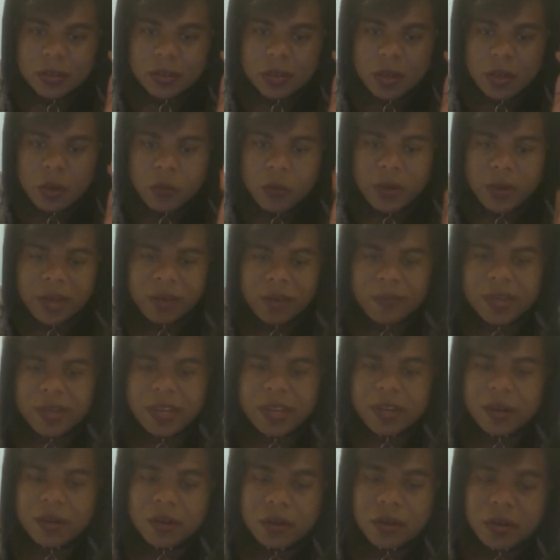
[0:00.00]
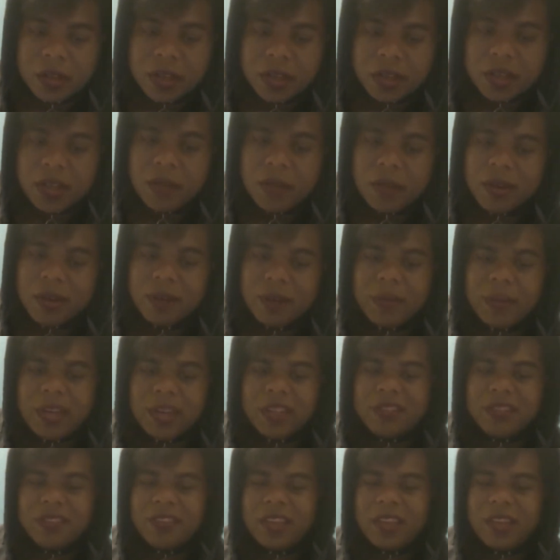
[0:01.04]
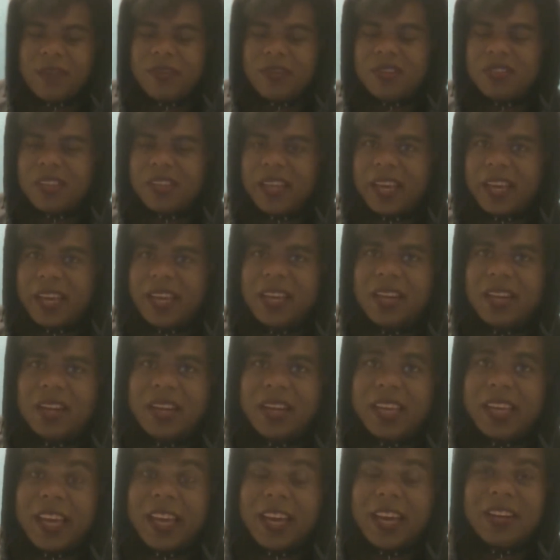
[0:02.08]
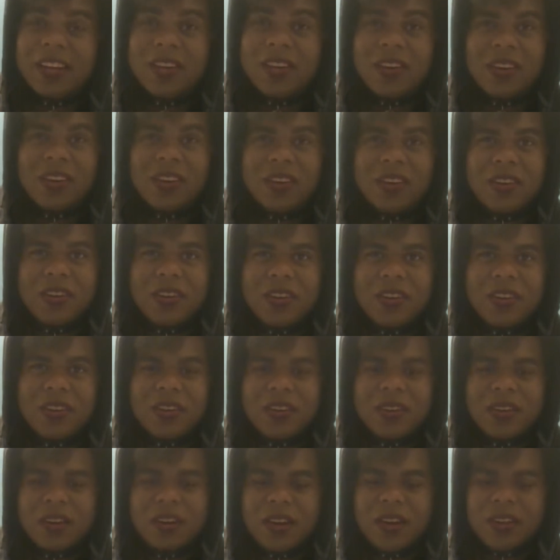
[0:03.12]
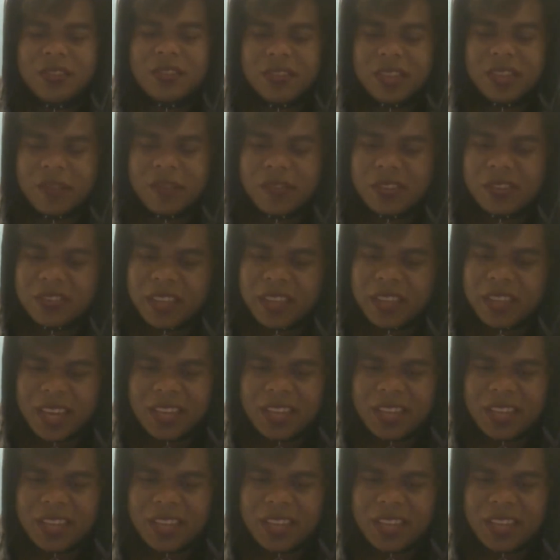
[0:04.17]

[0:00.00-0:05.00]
Wait a minute. Wait a minute. Is this Heaven's Gate again? Is this Heaven's Gate?